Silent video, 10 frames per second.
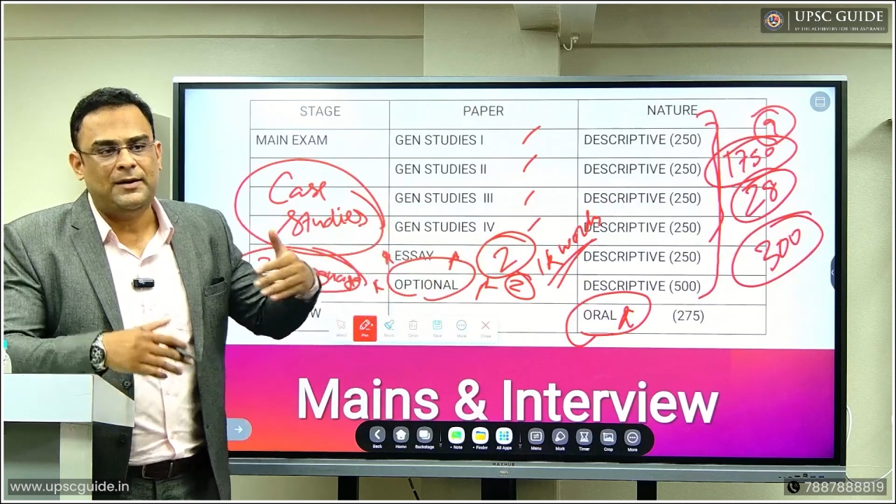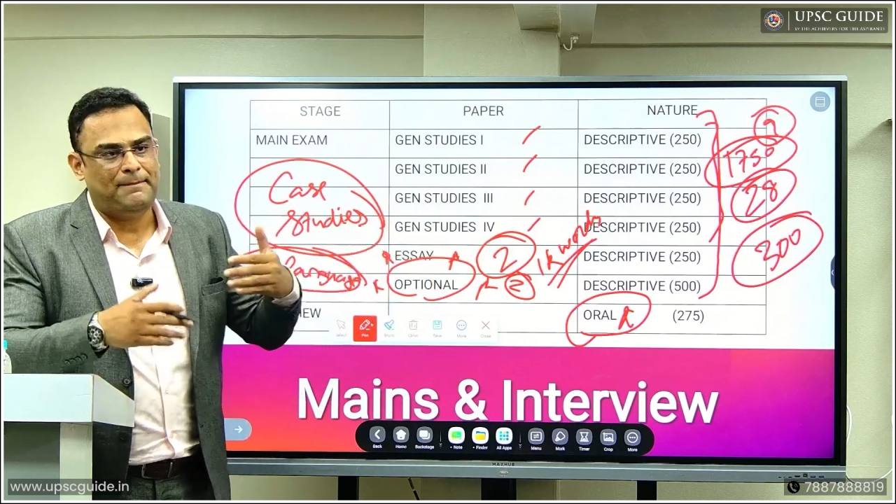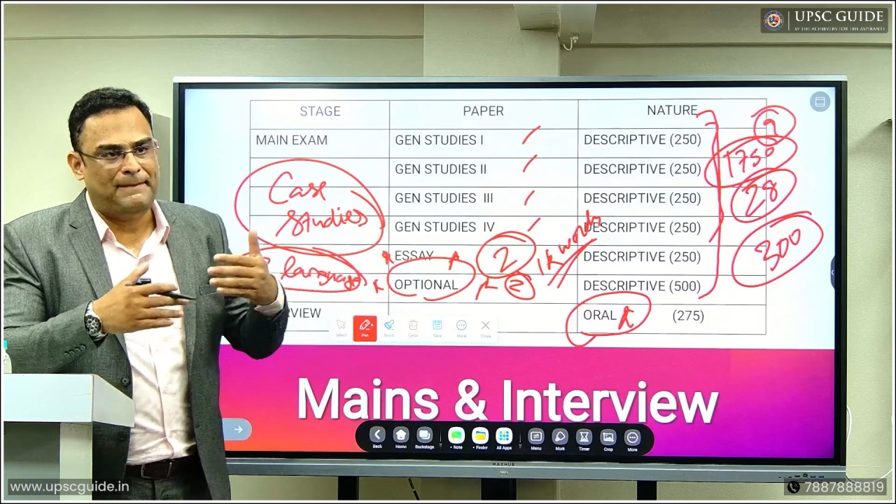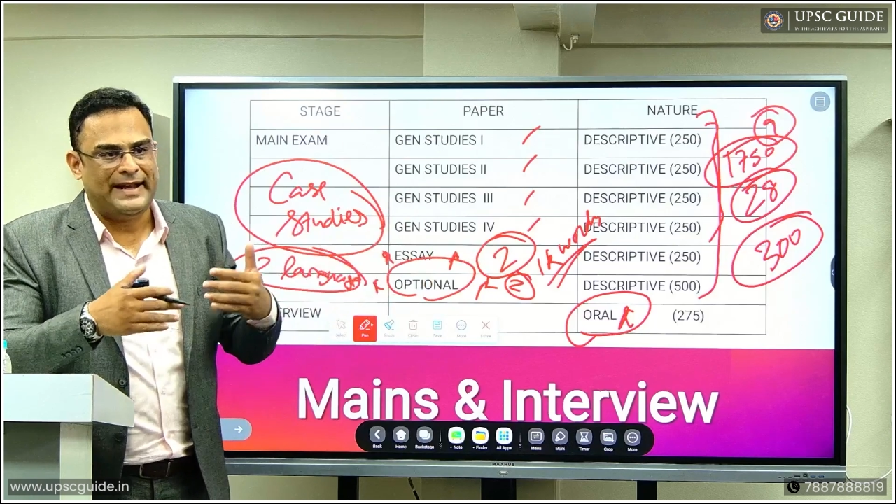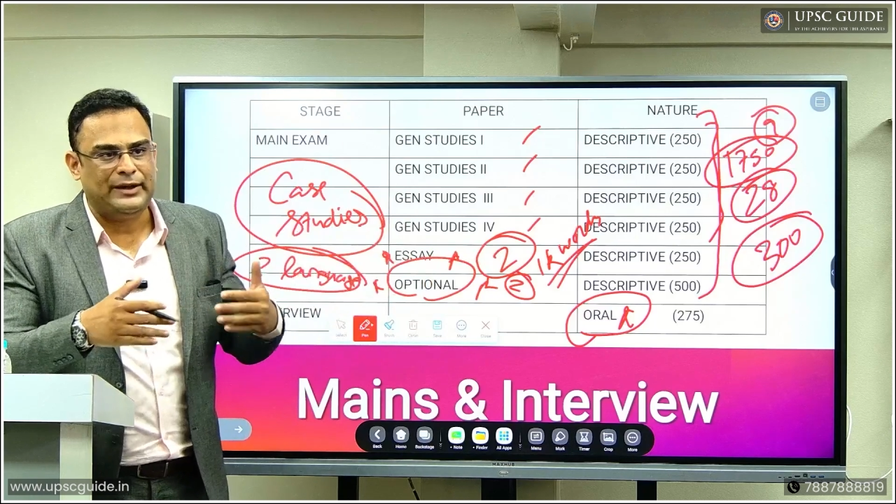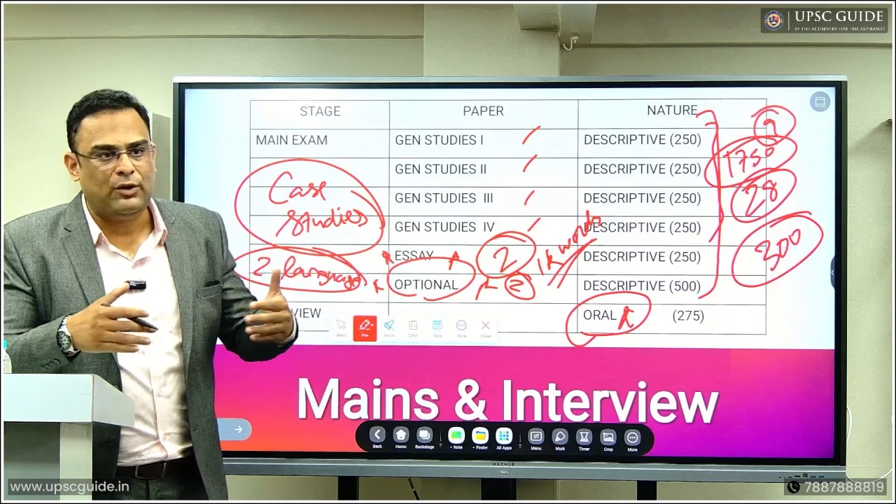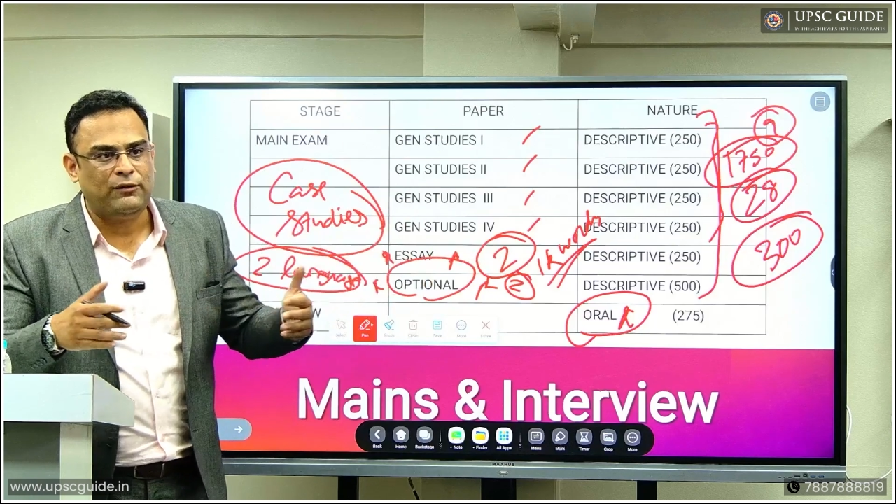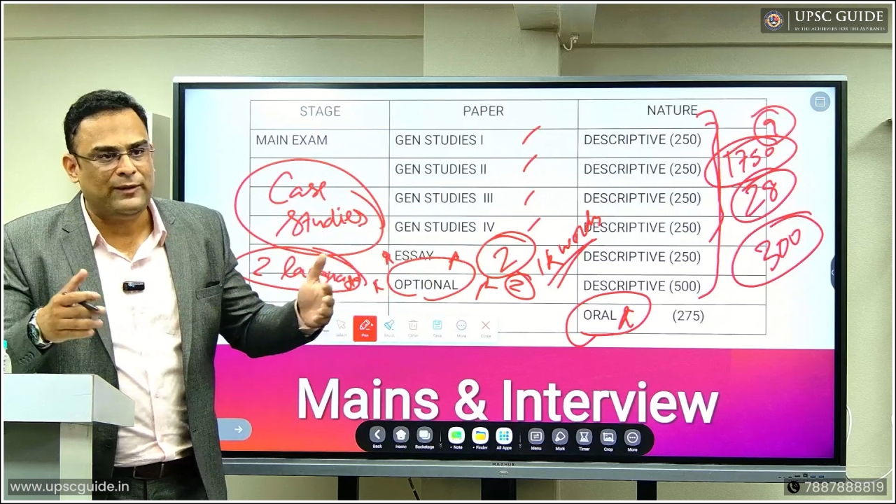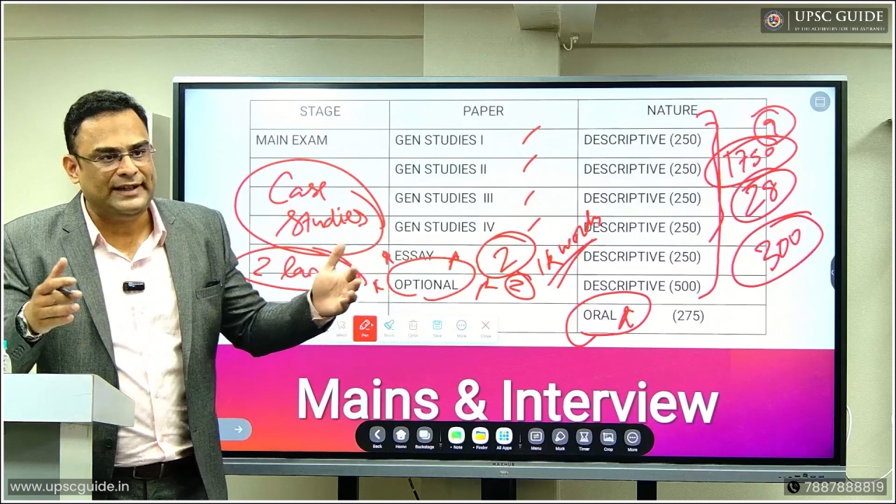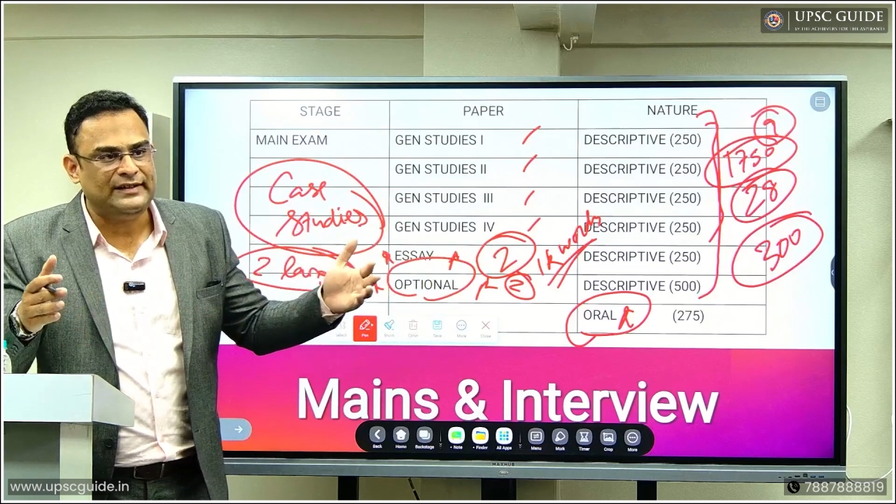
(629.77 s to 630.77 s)
panel of
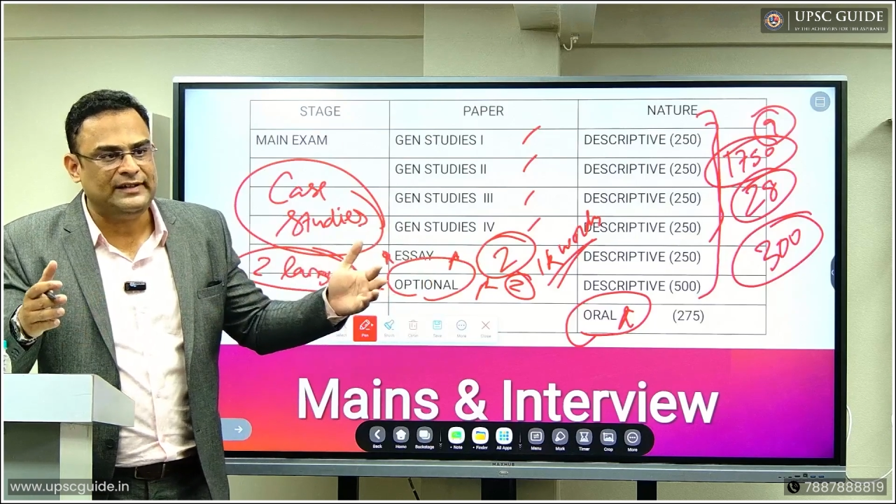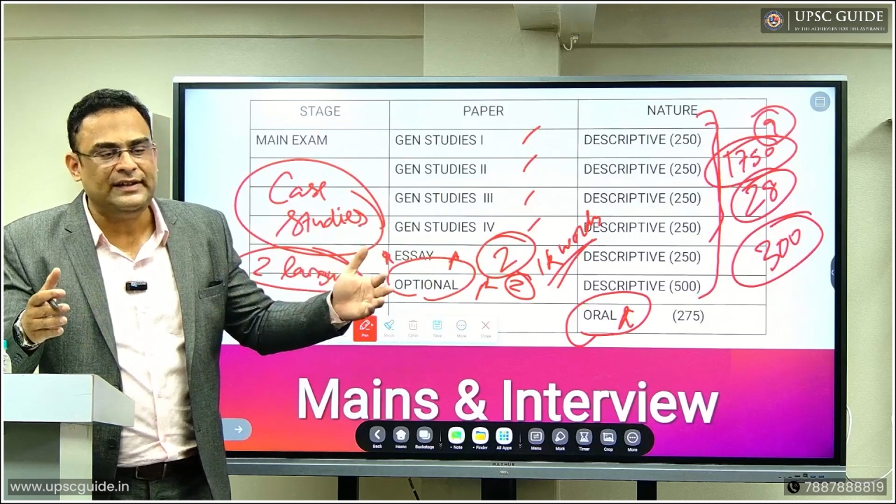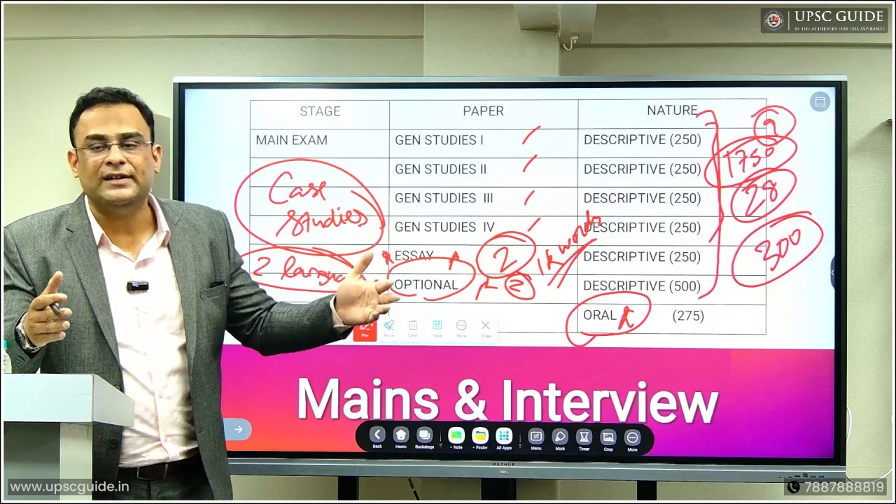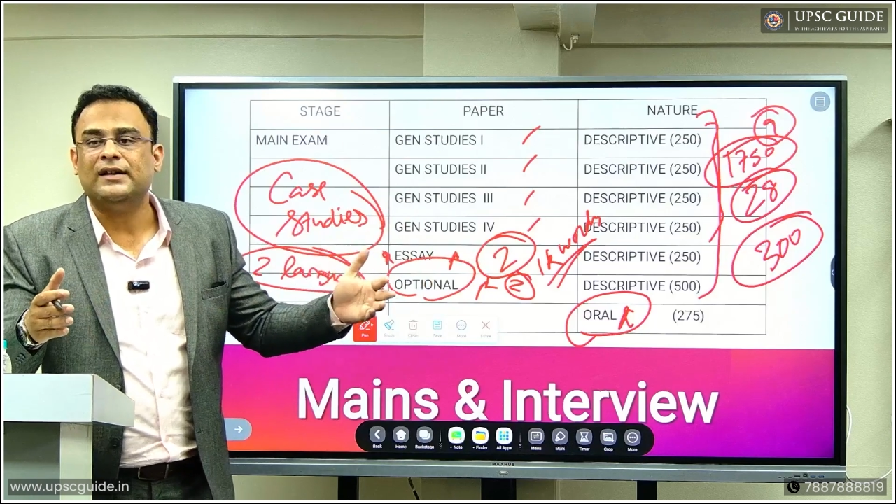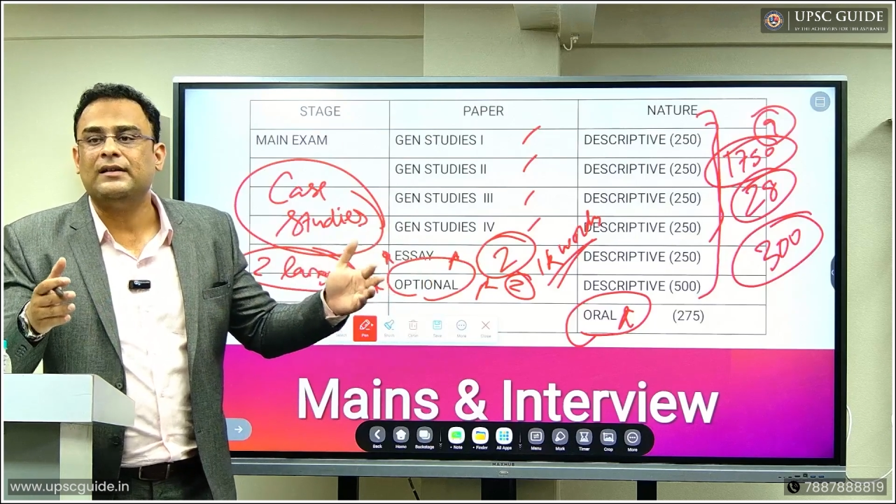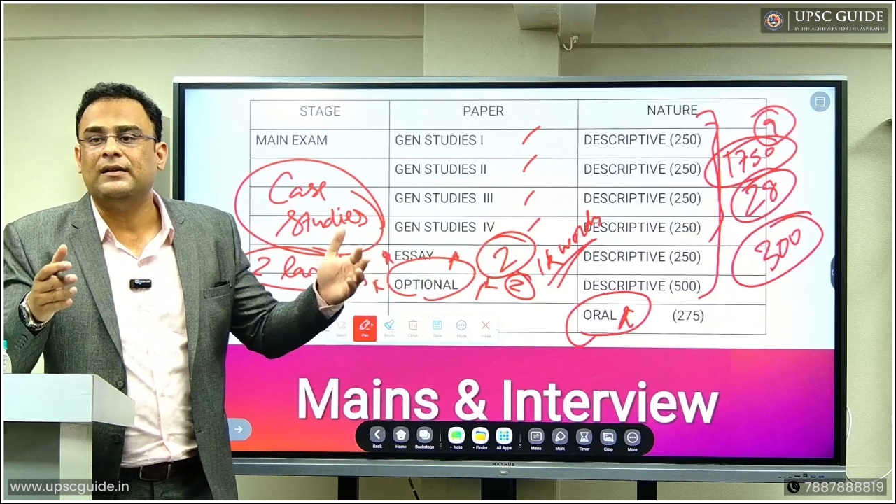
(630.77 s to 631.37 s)
very senior